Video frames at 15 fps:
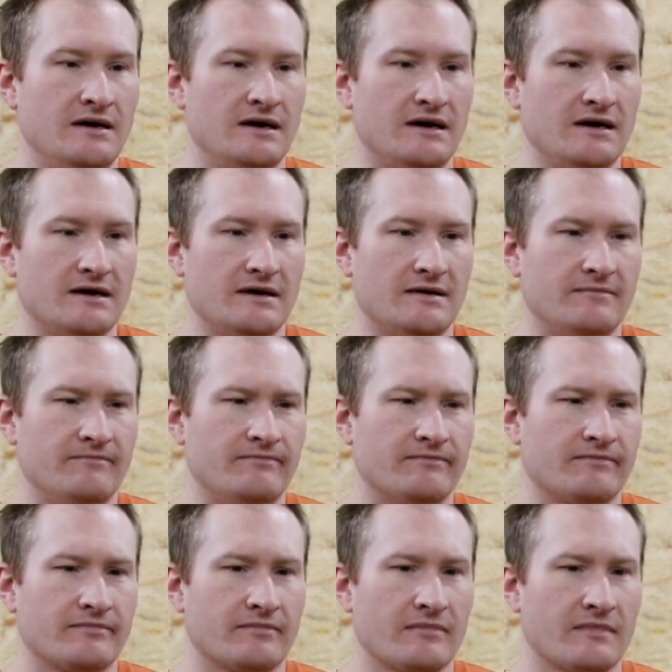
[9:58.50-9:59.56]
Um,
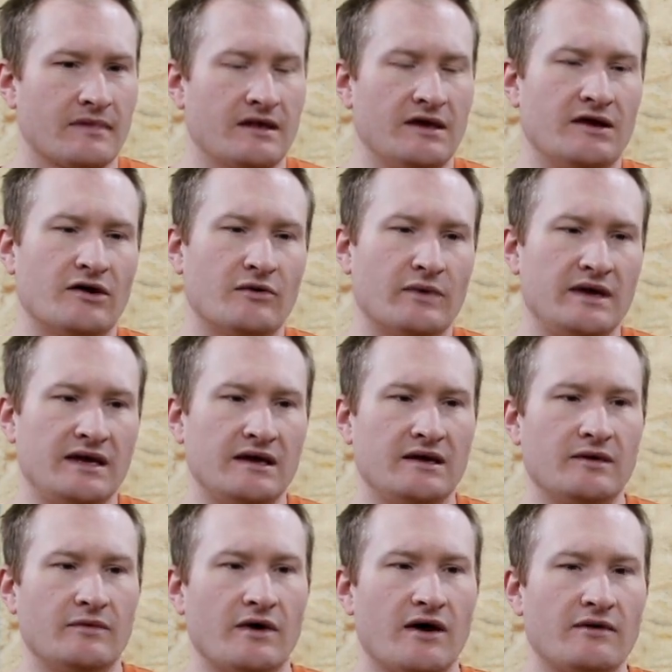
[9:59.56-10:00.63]
You know,
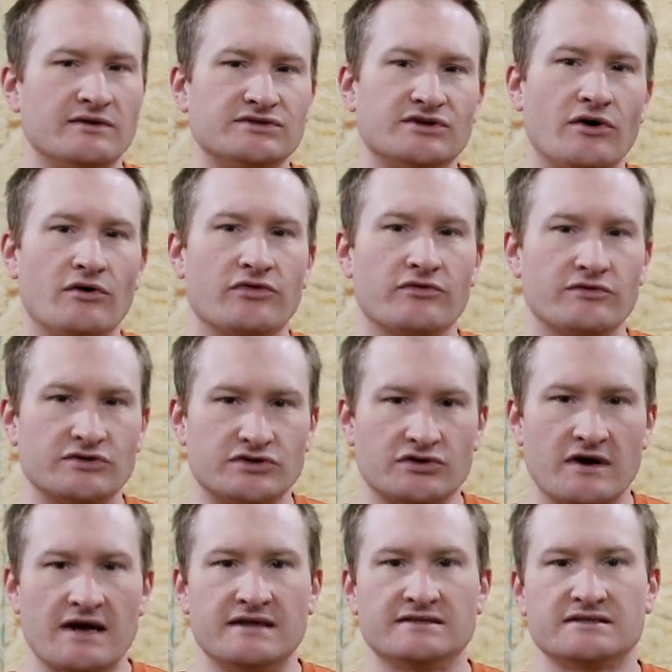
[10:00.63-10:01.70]
we, we always go through
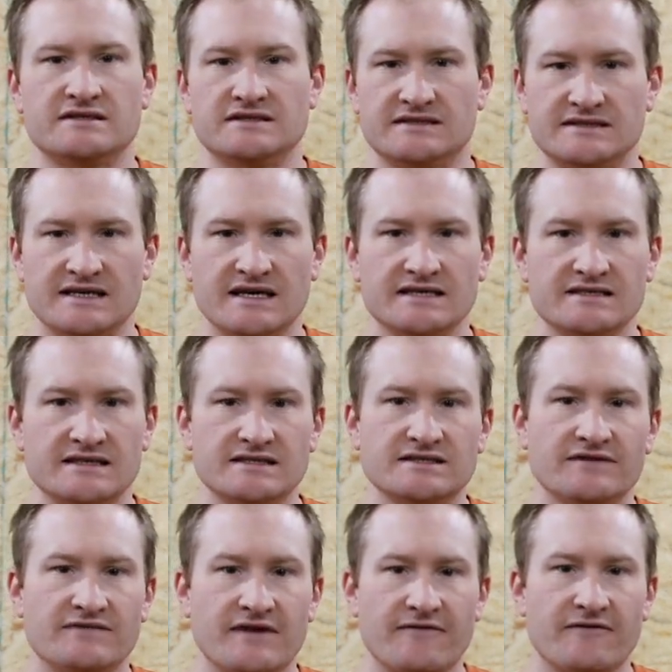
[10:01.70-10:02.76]
trends and
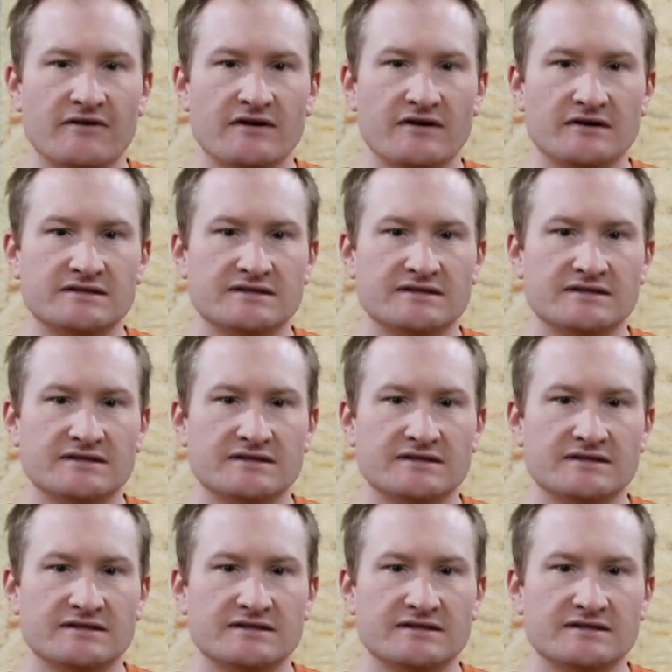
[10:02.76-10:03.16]
seasons of different